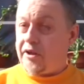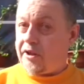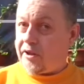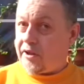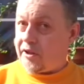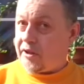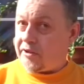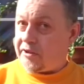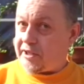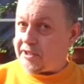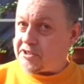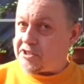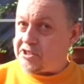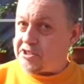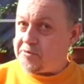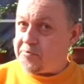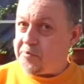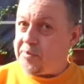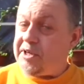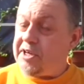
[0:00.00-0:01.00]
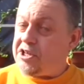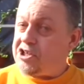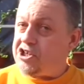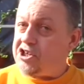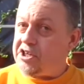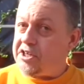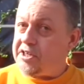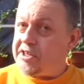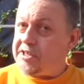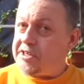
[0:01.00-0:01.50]
that
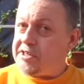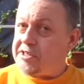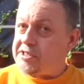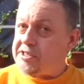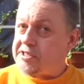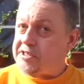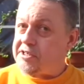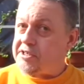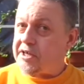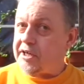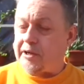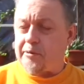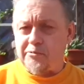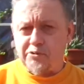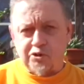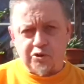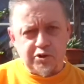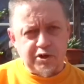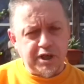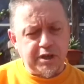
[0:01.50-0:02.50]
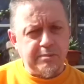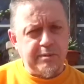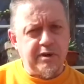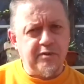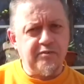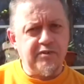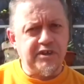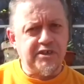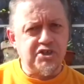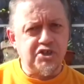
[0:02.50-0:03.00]
species, and I'm talking about
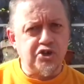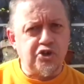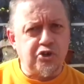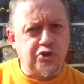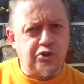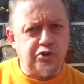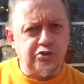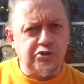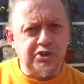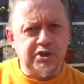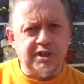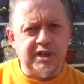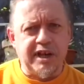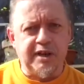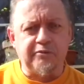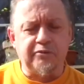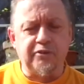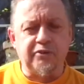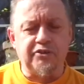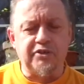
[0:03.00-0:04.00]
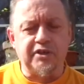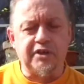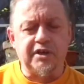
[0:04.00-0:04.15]
Victorian level thinking